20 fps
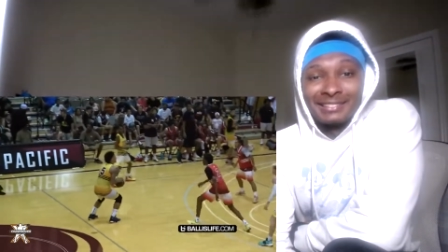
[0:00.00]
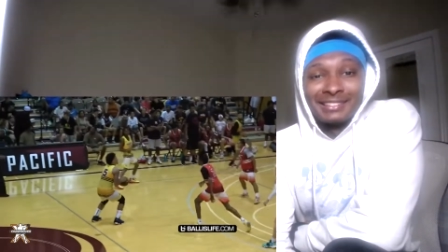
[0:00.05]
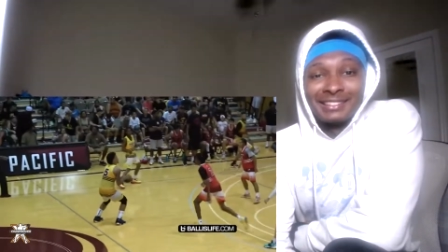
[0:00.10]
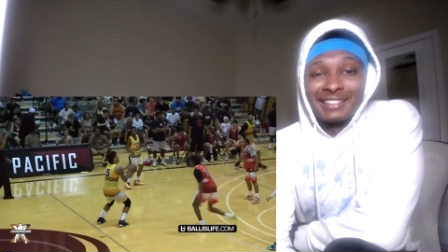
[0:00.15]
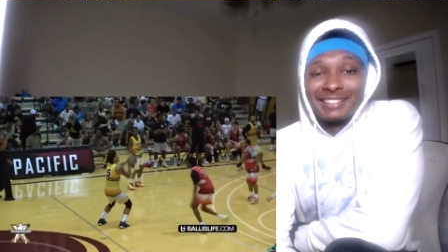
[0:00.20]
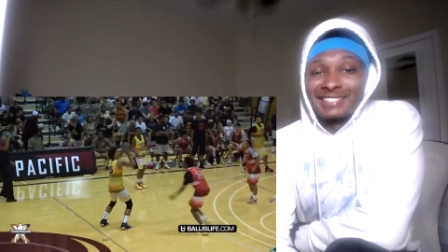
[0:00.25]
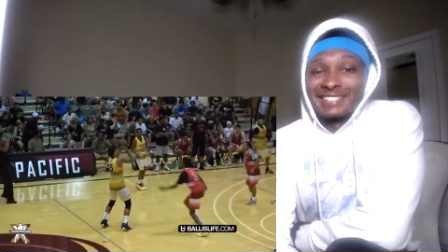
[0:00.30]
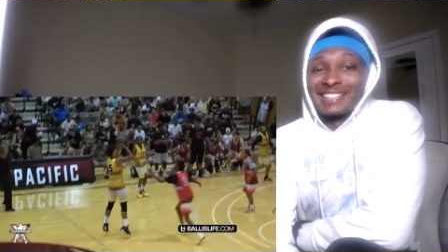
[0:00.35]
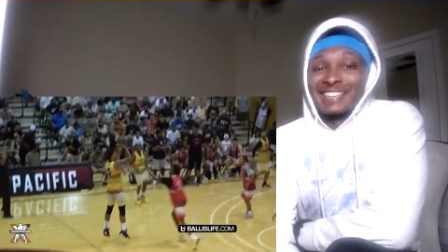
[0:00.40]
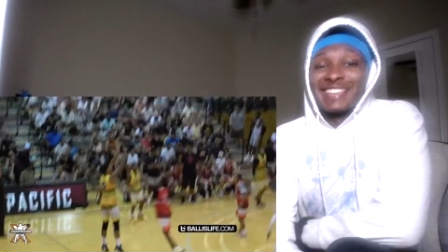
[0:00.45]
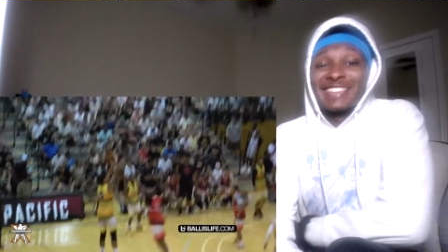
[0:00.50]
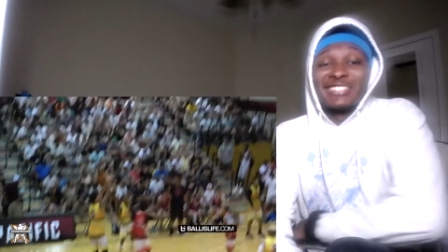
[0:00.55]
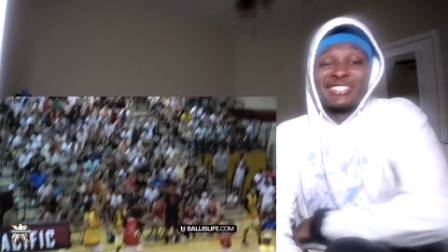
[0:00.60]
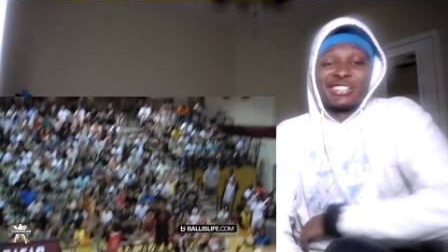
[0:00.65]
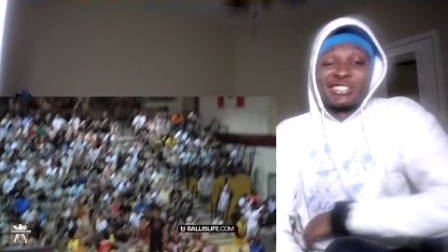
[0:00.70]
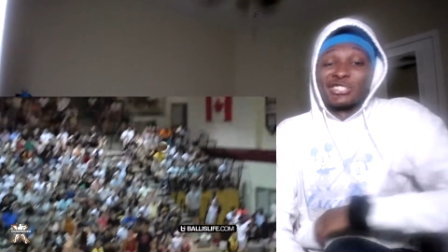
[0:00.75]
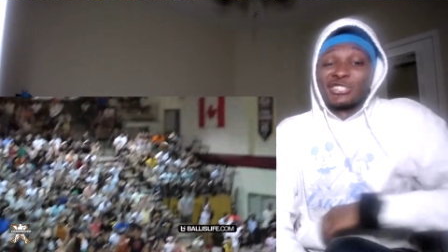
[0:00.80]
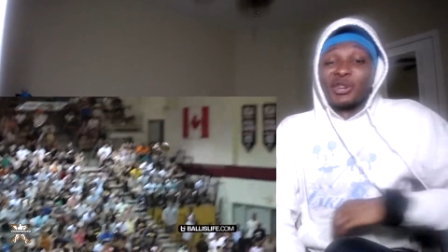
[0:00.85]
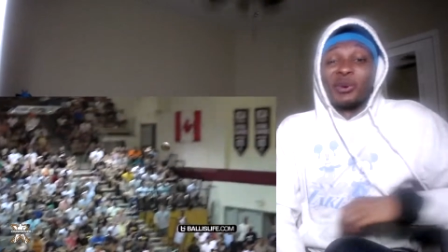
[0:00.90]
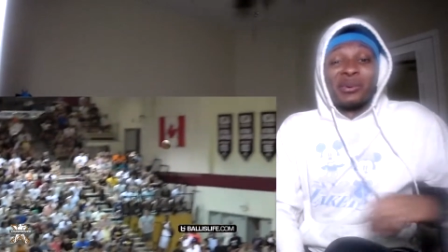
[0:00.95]
listen, he
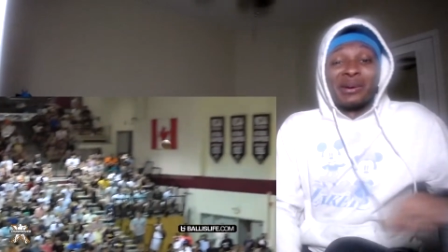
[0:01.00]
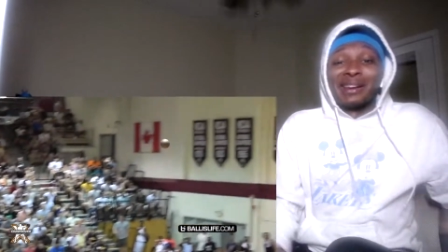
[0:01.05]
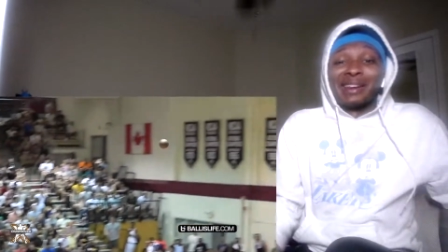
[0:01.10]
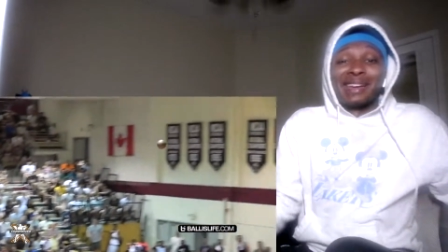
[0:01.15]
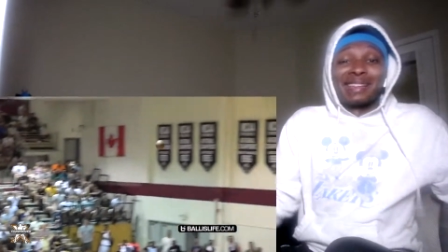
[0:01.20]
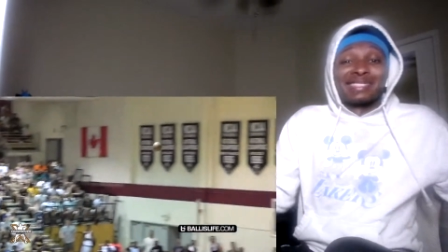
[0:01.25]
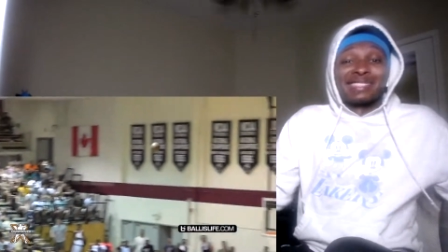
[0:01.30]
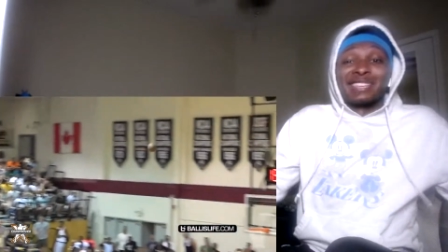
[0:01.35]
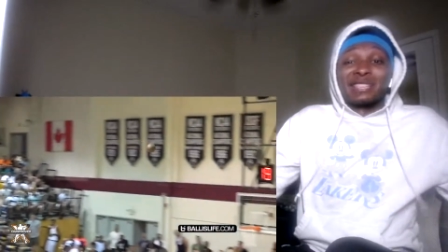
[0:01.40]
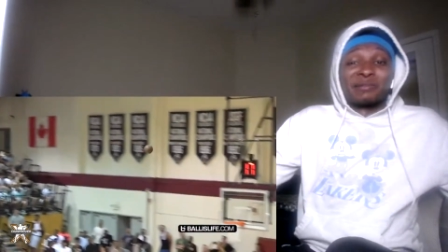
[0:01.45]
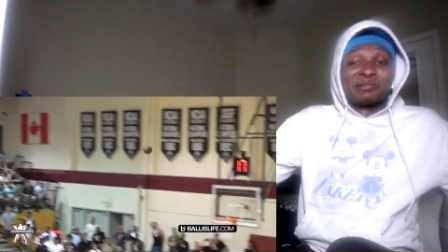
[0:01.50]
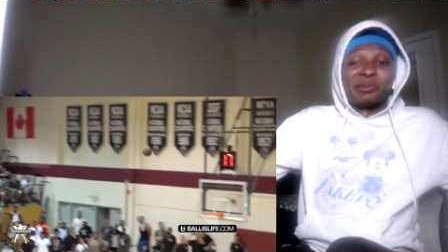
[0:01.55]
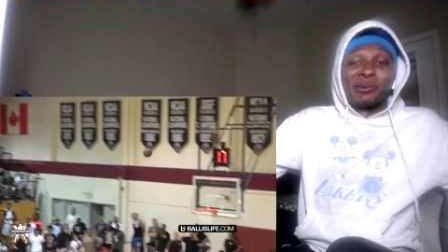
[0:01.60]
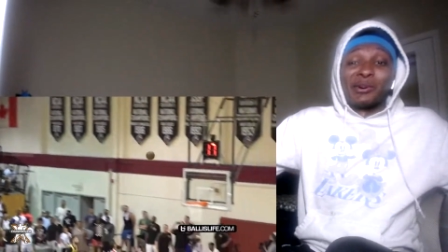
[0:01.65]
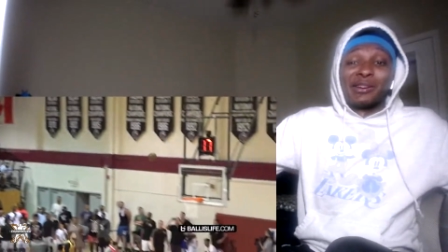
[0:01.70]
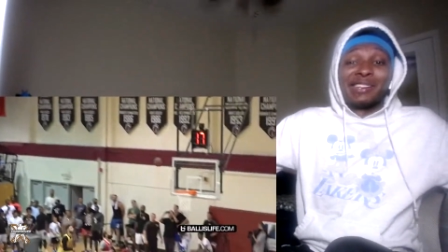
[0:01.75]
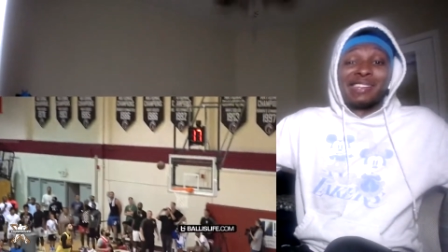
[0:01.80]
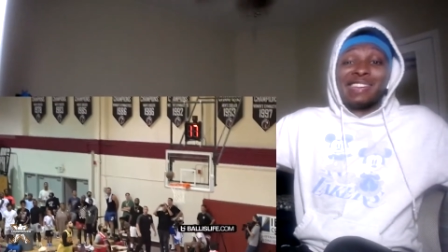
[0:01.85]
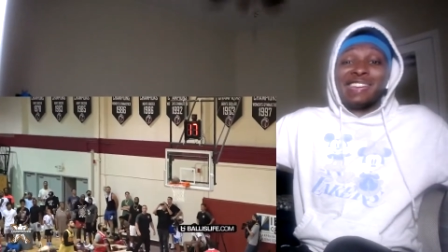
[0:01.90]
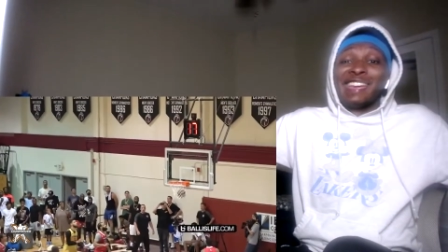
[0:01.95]
just shooting at this
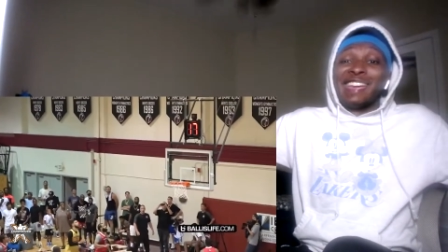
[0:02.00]
point.